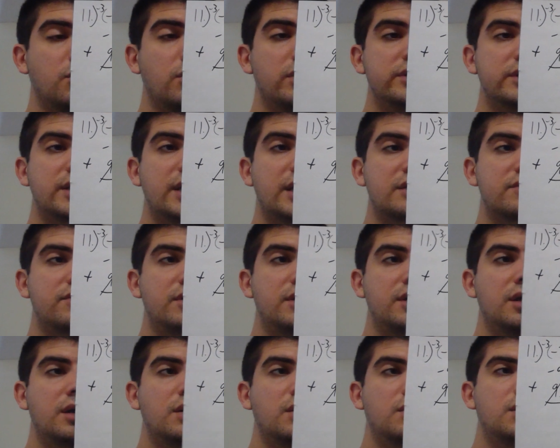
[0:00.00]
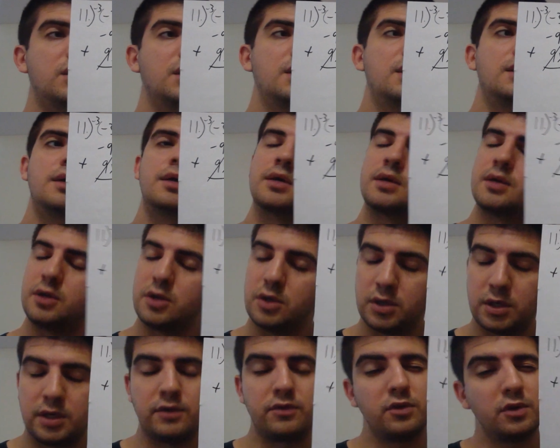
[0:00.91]
ones in the next video.
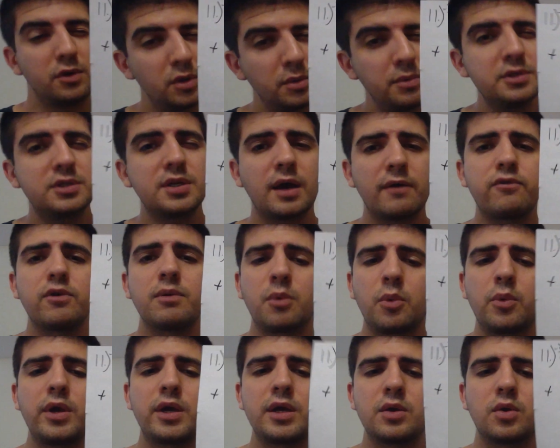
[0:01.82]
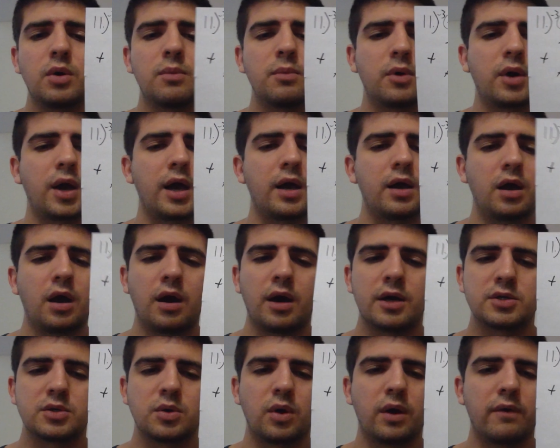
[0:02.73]
They're a little bit tougher, but we can do them, okay? All
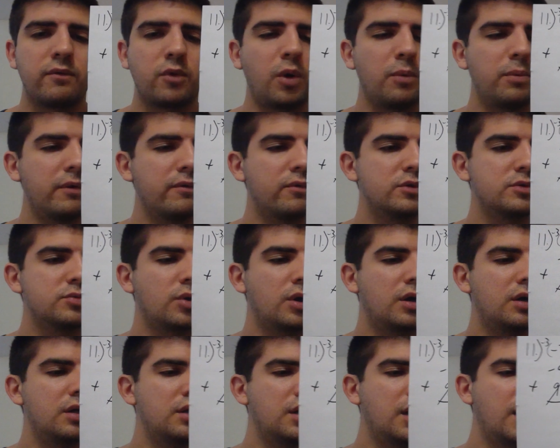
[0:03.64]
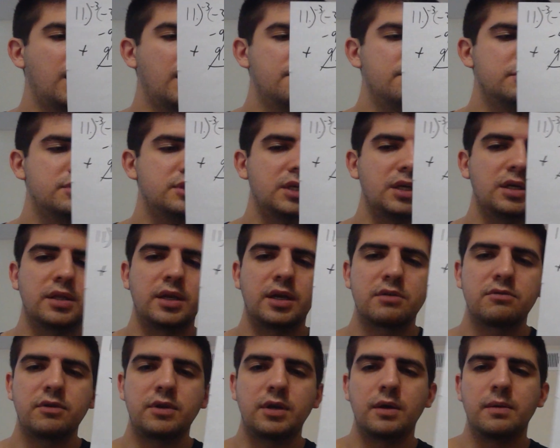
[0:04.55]
right, so I hope everyone's well. See you in the
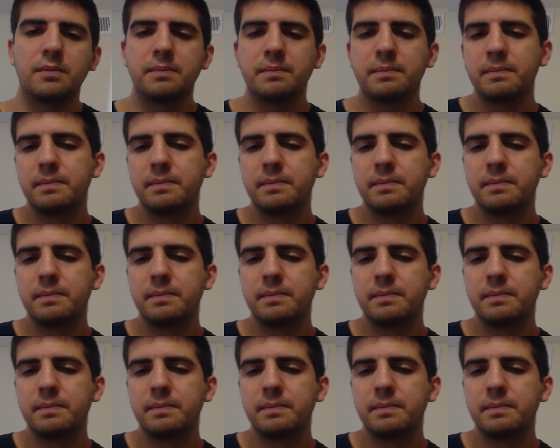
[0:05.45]
next video.